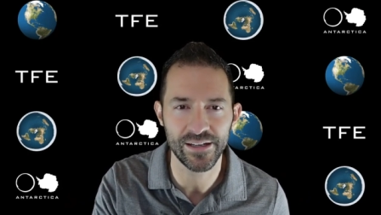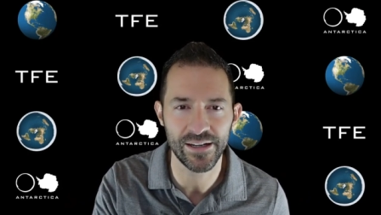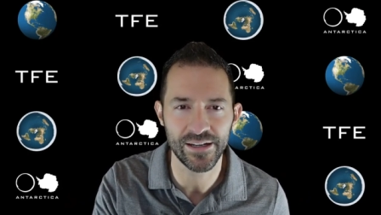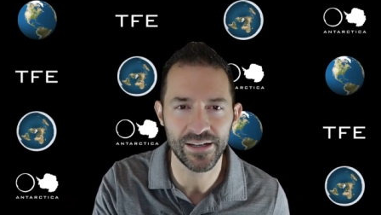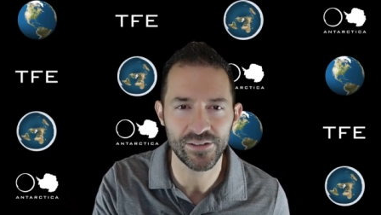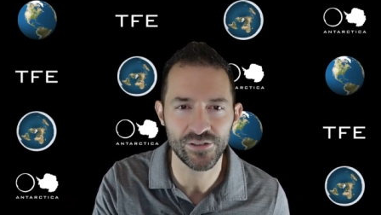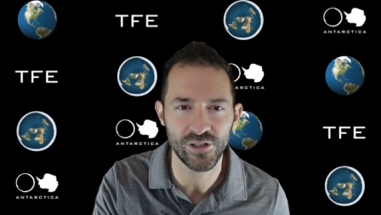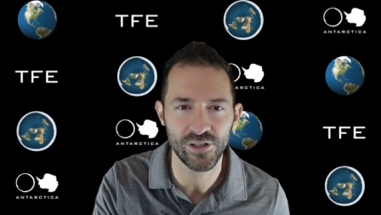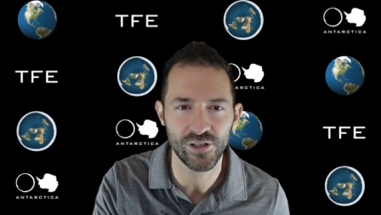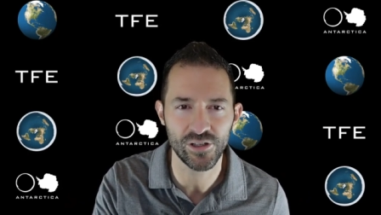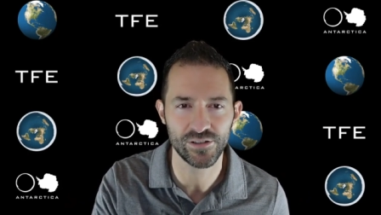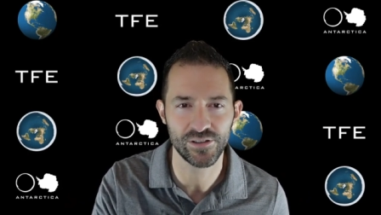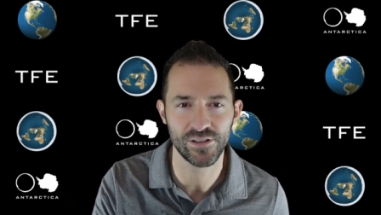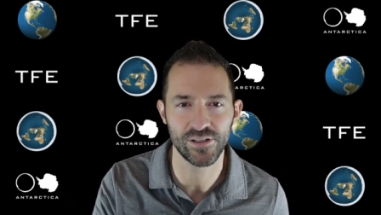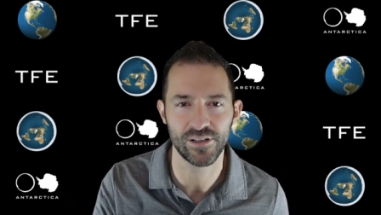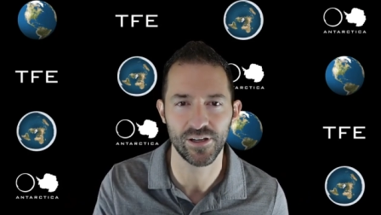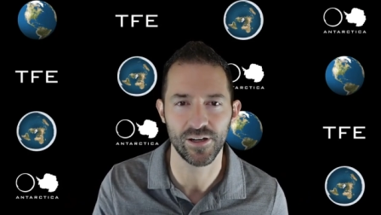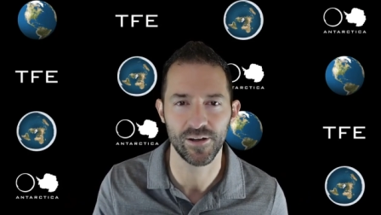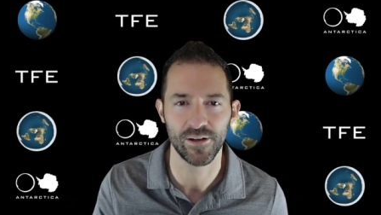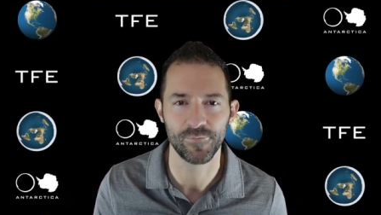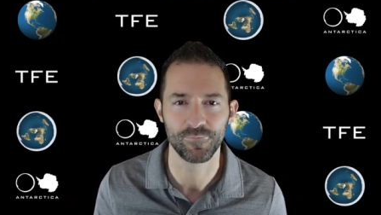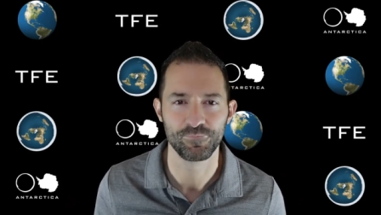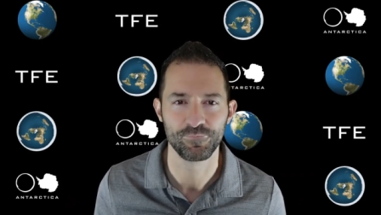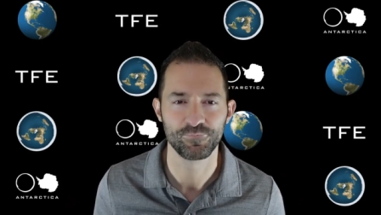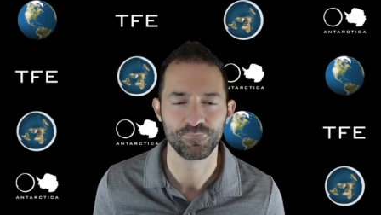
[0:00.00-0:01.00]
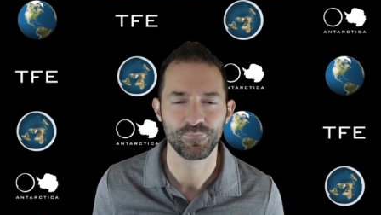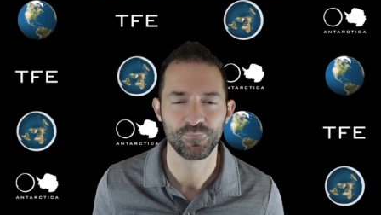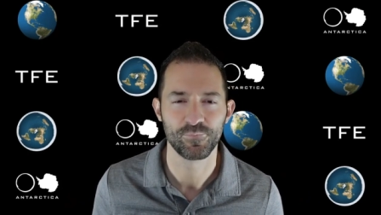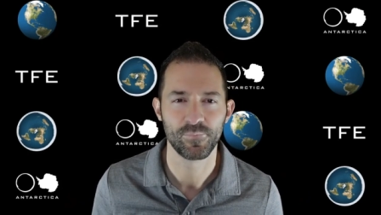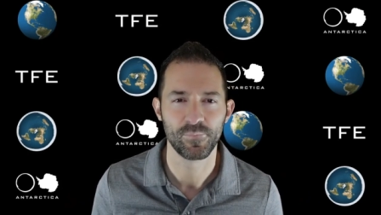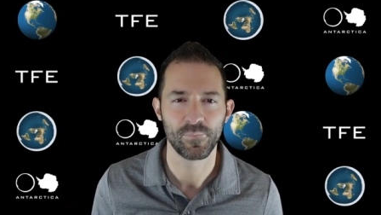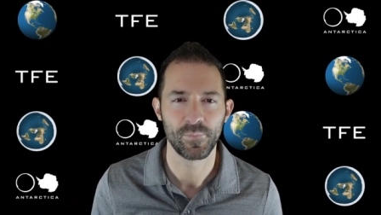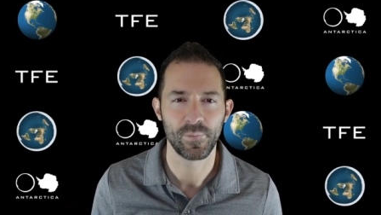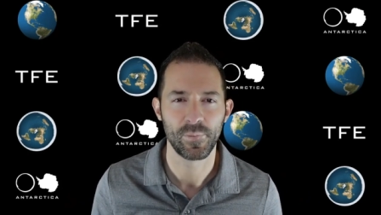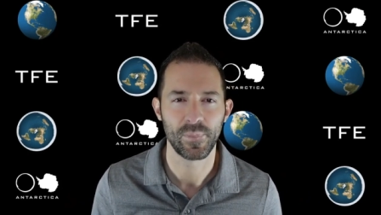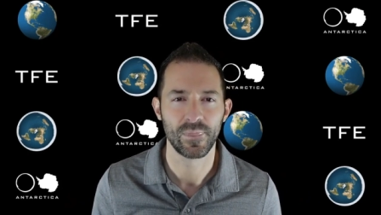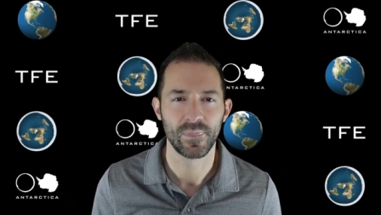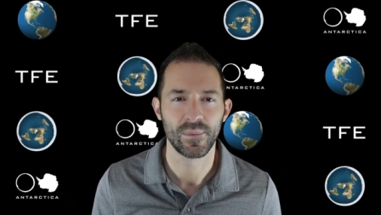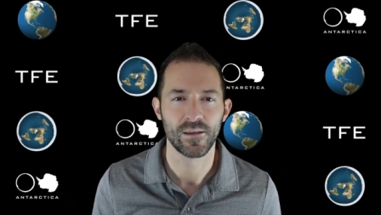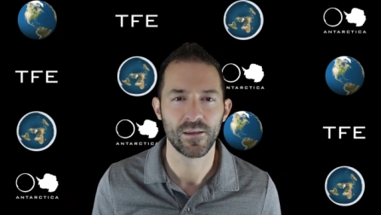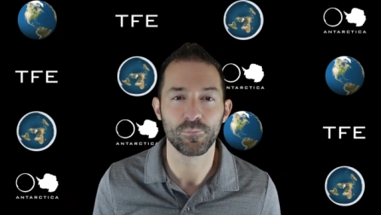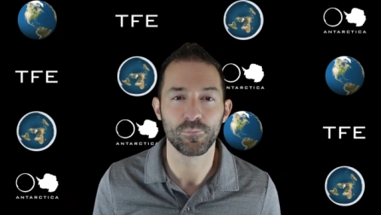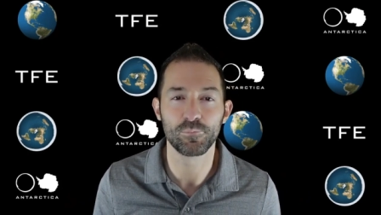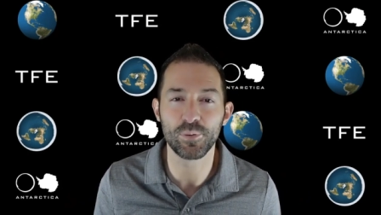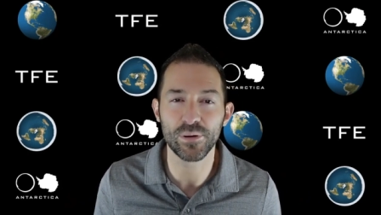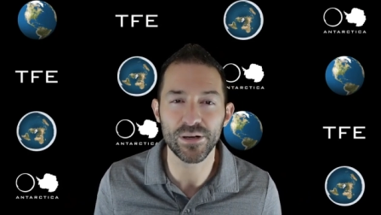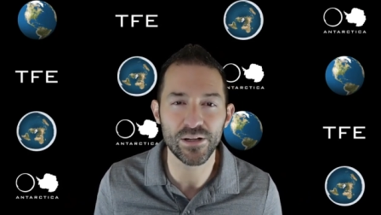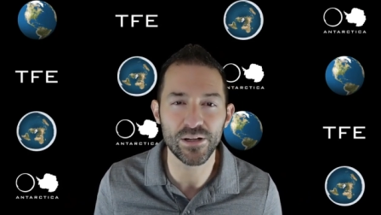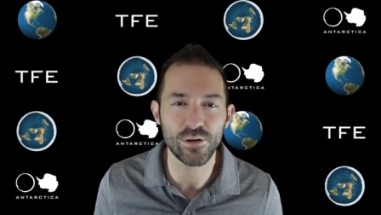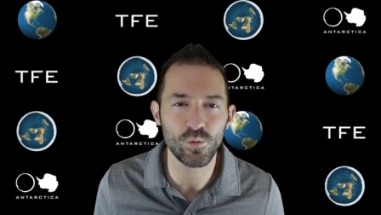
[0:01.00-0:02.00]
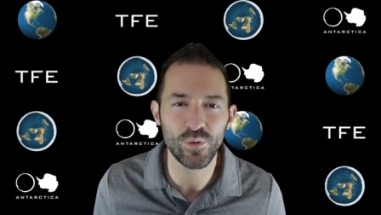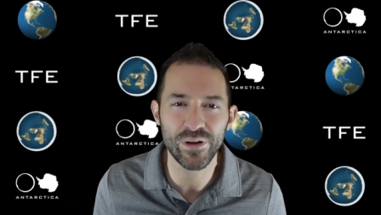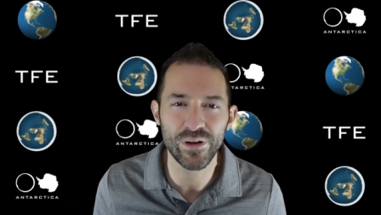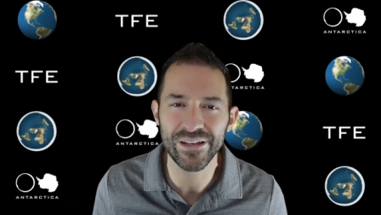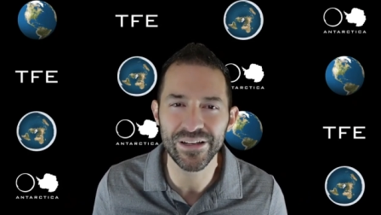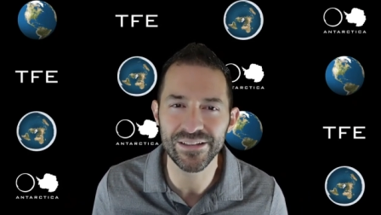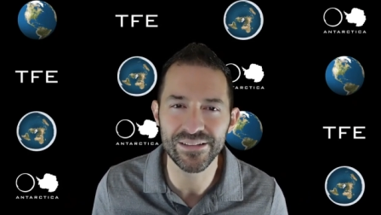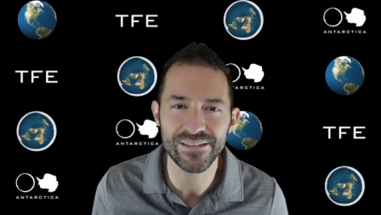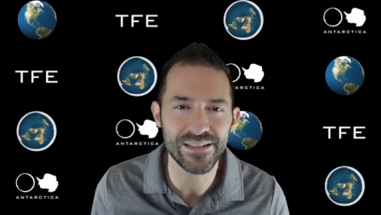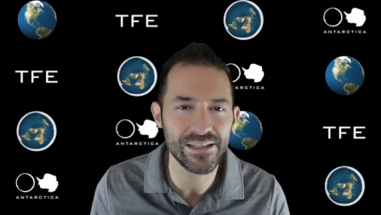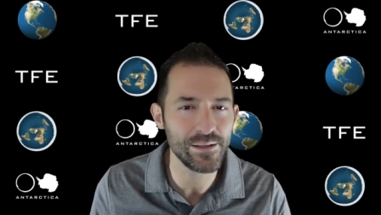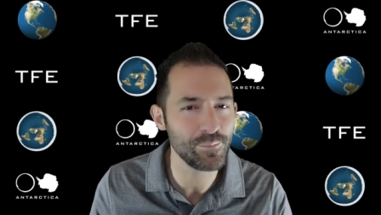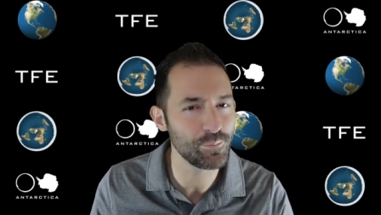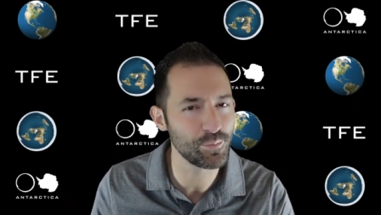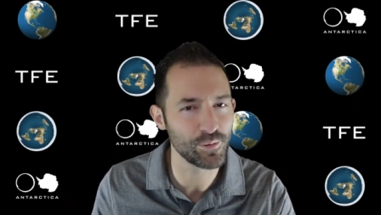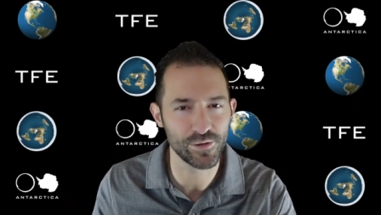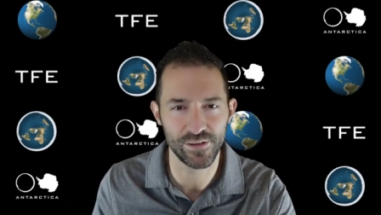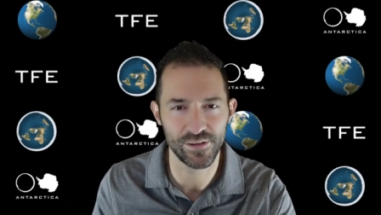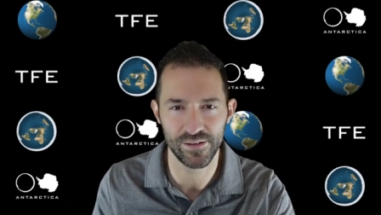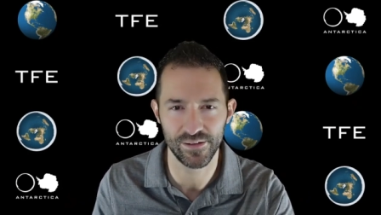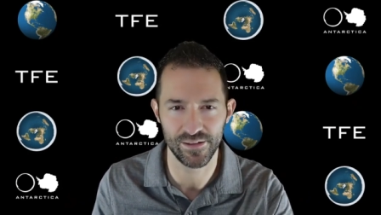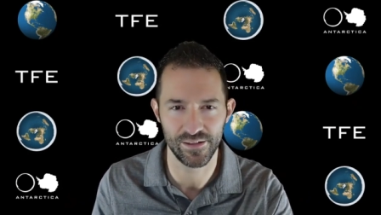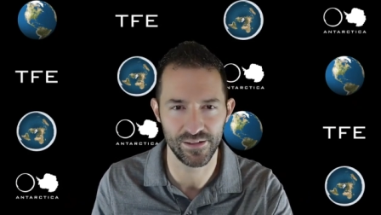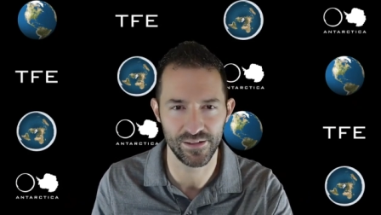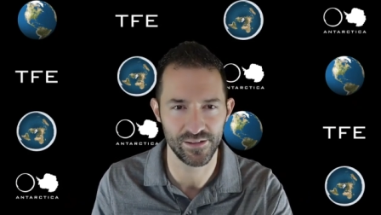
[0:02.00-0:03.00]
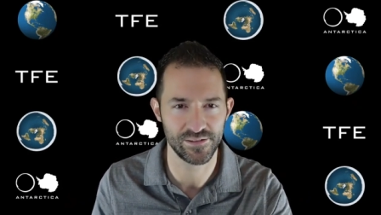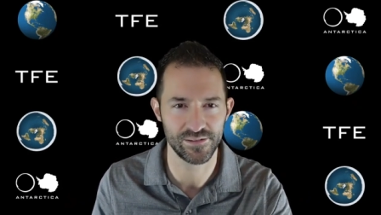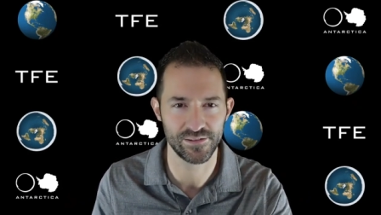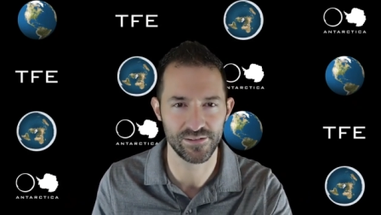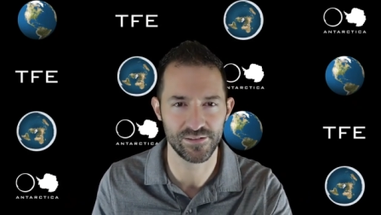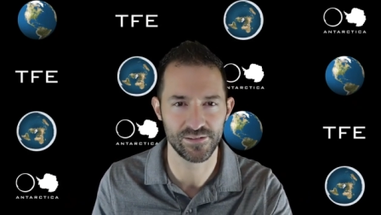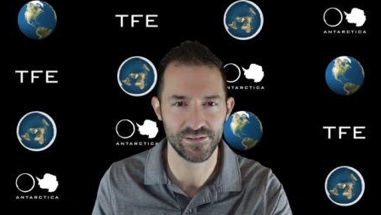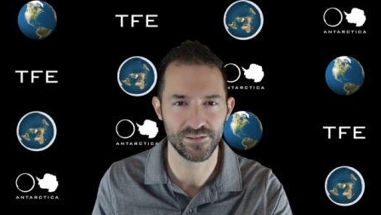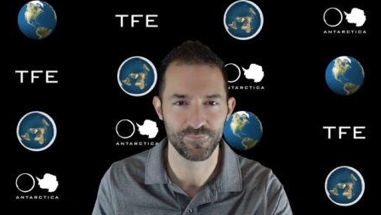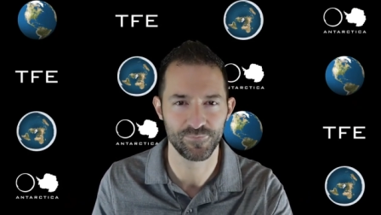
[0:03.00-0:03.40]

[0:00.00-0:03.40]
Antarctica. But it went deeper than this.